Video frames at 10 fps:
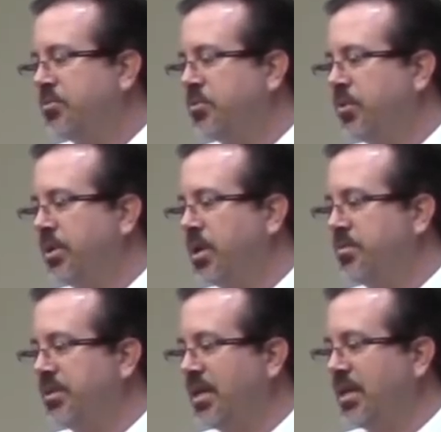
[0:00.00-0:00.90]
So when it
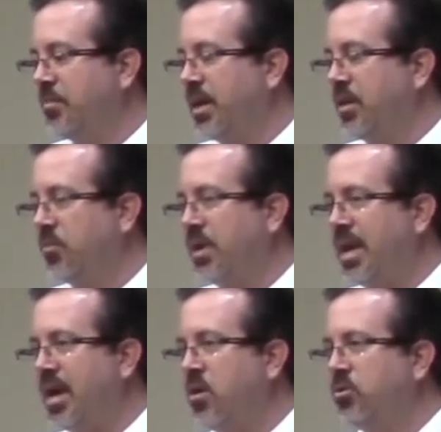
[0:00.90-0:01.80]
comes to getting myeloma,
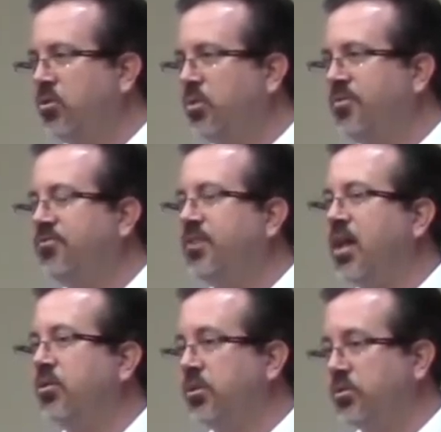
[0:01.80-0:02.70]
how do we
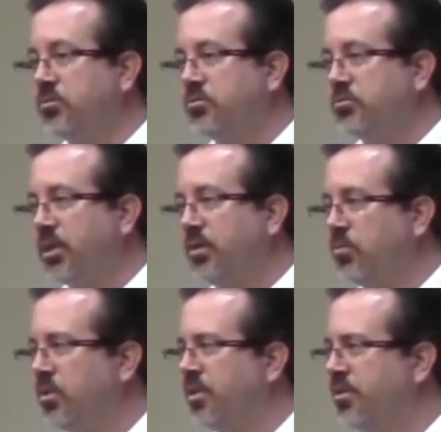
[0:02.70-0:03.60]
follow you?
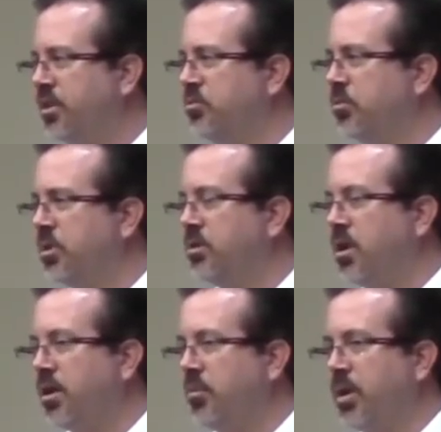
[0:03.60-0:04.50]
Right? What are the things we want to
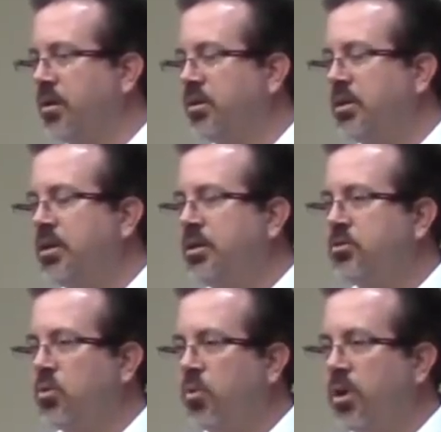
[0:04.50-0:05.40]
talk about?
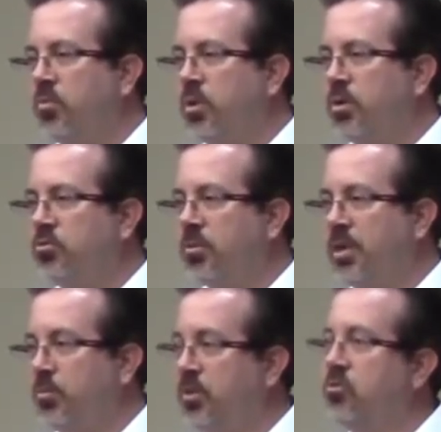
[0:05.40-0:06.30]
So one, we always want
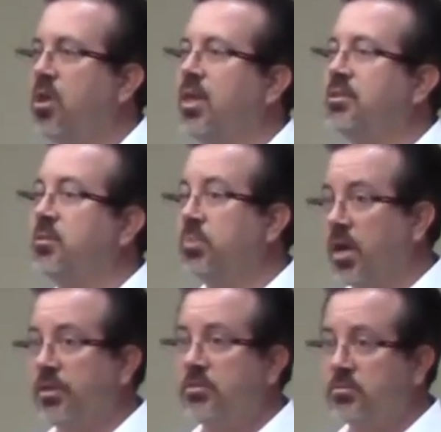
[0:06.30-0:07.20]
to we draw lots of
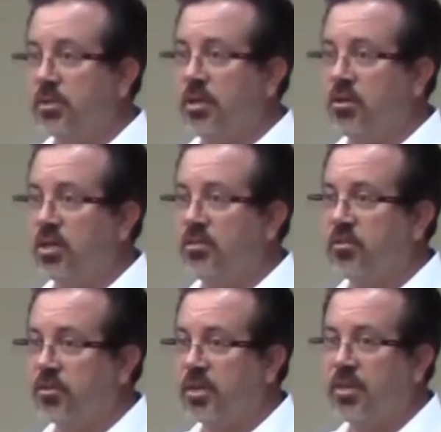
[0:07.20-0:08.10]
blood, right? You guys
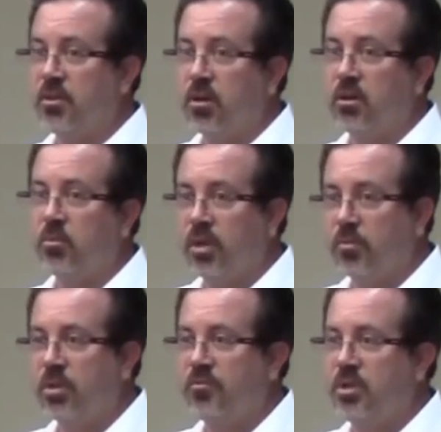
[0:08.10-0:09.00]
have learned that the hard
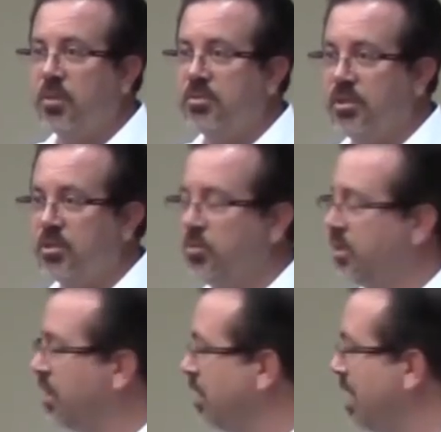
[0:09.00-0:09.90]
way. Whenever you come see us,
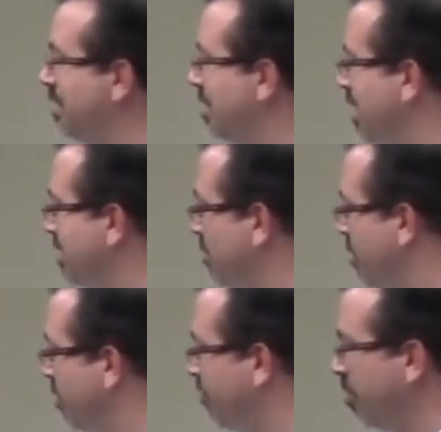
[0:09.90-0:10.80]
we're going to get lots and lots
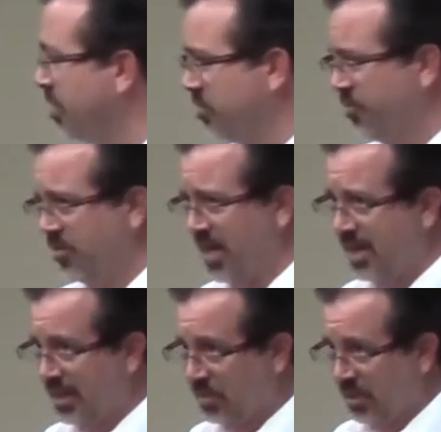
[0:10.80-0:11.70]
of blood from you. So if you're
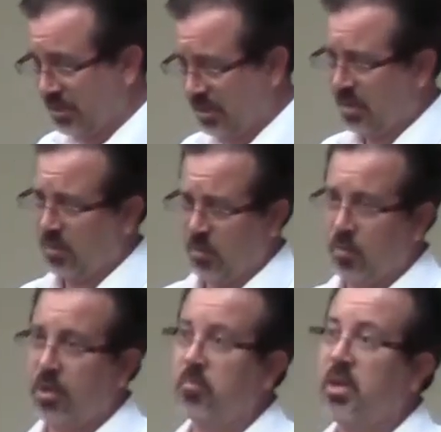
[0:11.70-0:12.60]
not anemic,
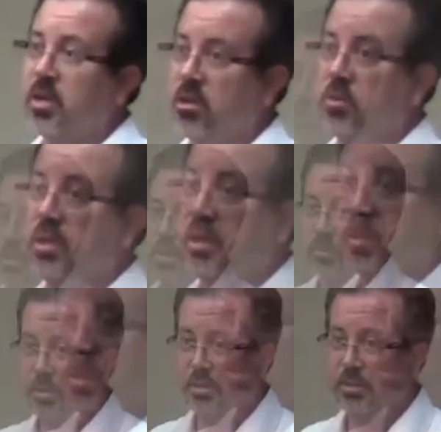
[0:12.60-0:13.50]
we want to make you
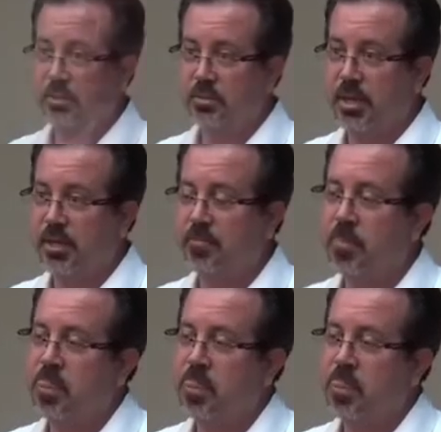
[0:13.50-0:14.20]
anemic, okay?